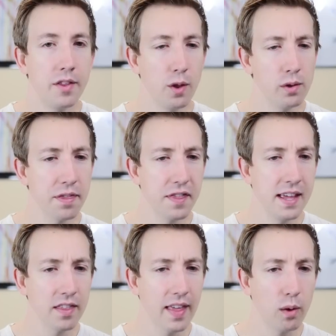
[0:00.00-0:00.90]
The only
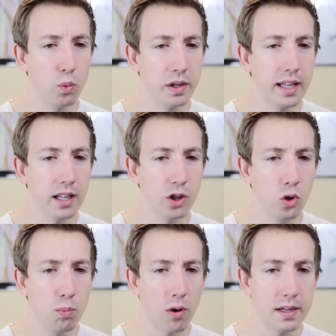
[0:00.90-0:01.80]
thing that would get
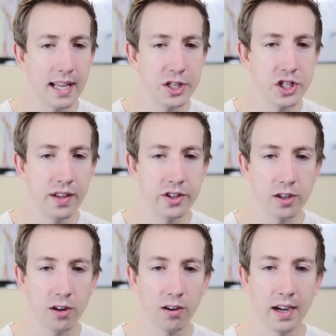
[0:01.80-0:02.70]
you more attention than
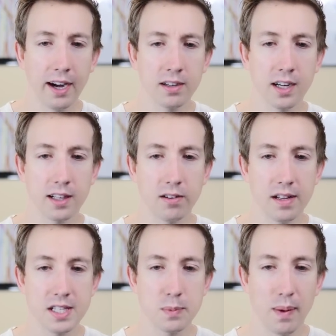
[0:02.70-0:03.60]
your current hair color
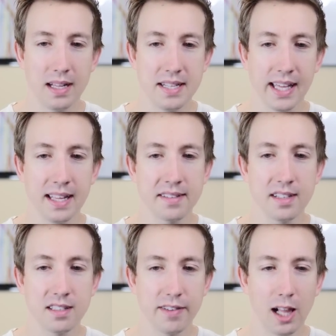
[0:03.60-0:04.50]
is
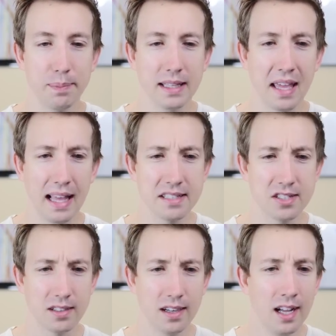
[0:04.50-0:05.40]
spontaneously developing
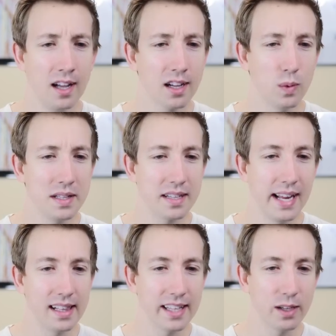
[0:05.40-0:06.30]
cancer.
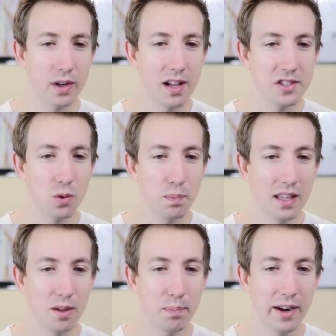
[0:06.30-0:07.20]
Coincidentally, it would also
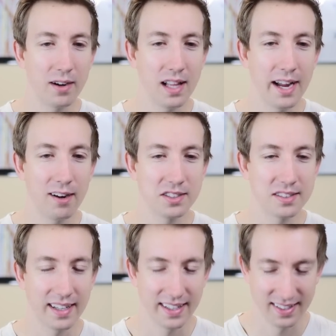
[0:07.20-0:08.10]
be the better
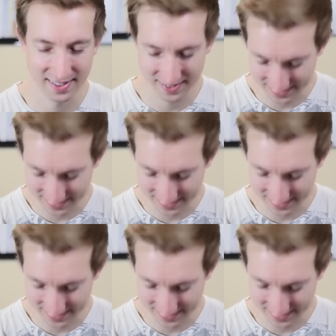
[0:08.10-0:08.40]
hairstyle.